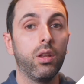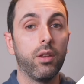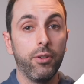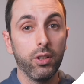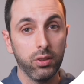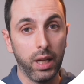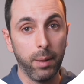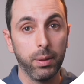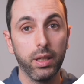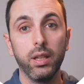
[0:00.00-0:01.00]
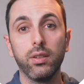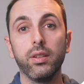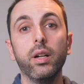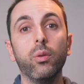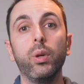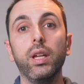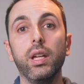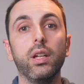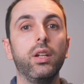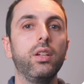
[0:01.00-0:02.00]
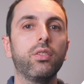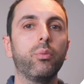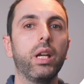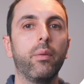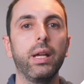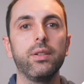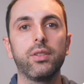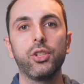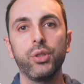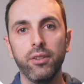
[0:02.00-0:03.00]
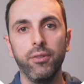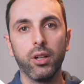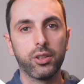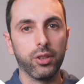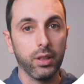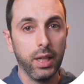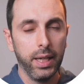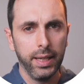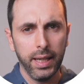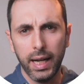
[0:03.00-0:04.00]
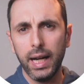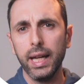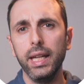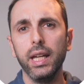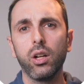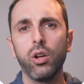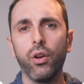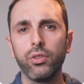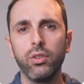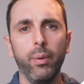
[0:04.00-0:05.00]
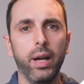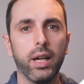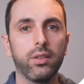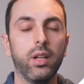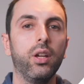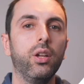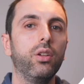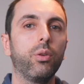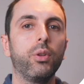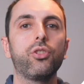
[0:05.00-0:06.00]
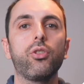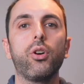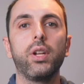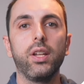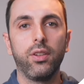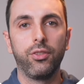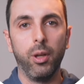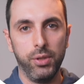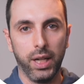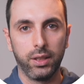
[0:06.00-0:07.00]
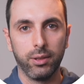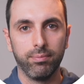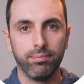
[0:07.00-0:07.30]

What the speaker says: The first step is that we need to rearrange the trig function, i.e. cos 2x, to ensure that it's the subject.